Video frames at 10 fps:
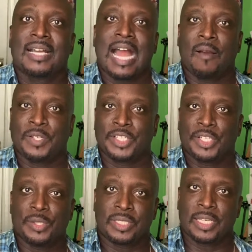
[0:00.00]
I was
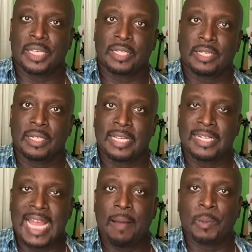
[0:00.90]
using
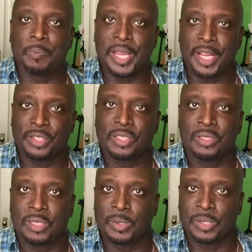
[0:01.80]
enamel paints
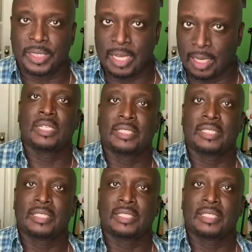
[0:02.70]
to do the color.